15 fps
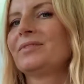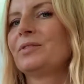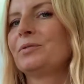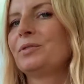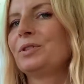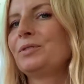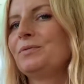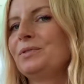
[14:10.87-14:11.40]

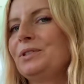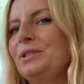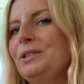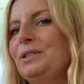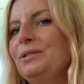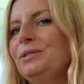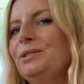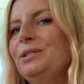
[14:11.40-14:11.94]
What would
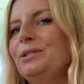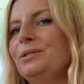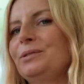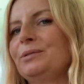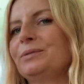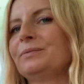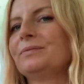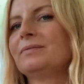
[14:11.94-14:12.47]
you
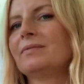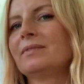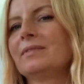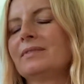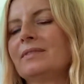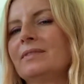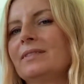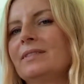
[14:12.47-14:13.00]
do
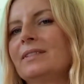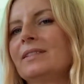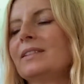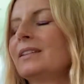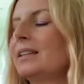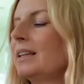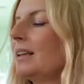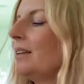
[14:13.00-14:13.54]

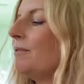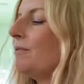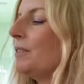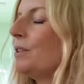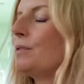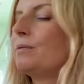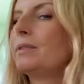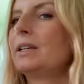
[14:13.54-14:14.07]
if
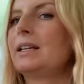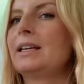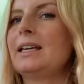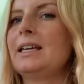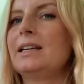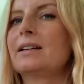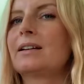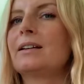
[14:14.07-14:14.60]
you will
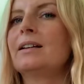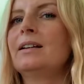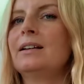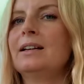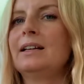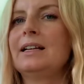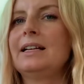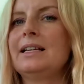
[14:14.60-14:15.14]
hear
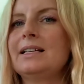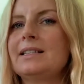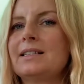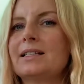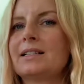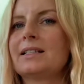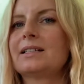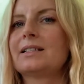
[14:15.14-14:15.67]

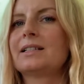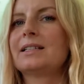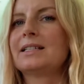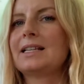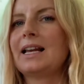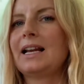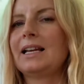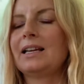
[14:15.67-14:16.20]
lizard
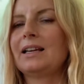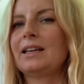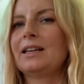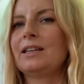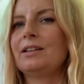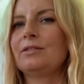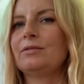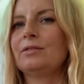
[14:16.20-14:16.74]
telling
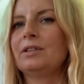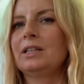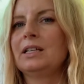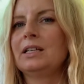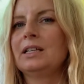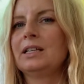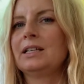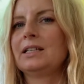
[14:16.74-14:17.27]
you
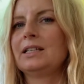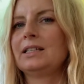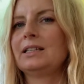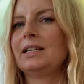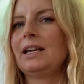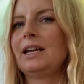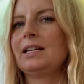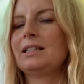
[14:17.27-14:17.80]

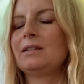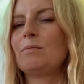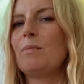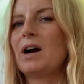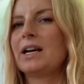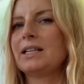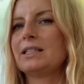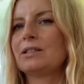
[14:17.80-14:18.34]
that it
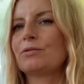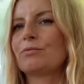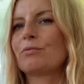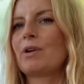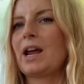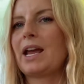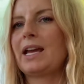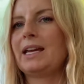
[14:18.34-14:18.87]
might
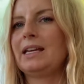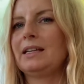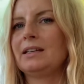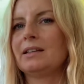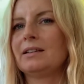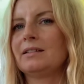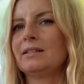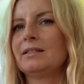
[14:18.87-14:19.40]

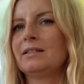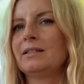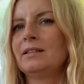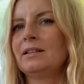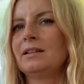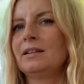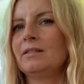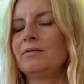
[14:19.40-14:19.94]
rain?
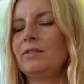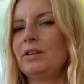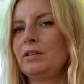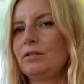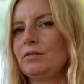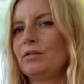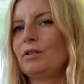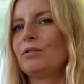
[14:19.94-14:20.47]
Will
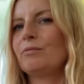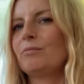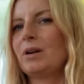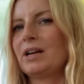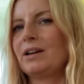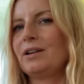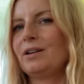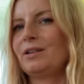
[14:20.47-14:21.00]
you go
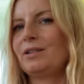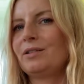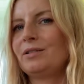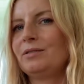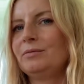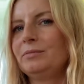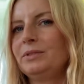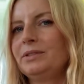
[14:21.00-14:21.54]
back
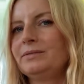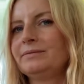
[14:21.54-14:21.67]
home?